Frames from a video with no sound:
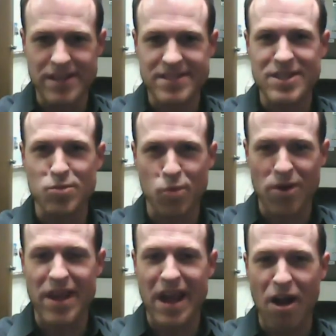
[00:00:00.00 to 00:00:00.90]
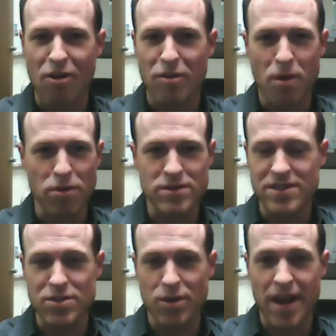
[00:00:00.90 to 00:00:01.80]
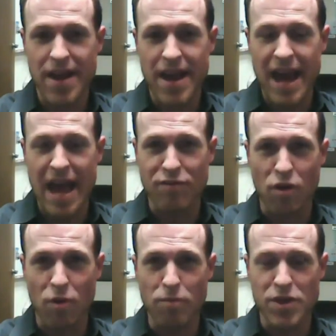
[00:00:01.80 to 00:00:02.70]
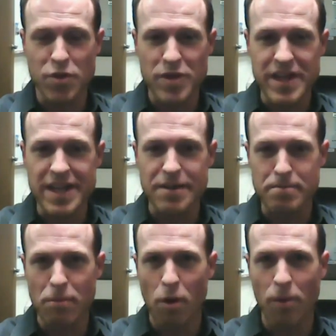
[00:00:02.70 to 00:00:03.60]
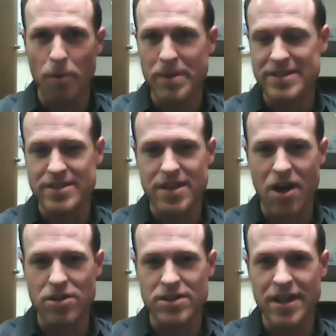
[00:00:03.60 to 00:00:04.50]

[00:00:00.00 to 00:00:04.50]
It's where they are the most. And so to have our own unique mobile business cards,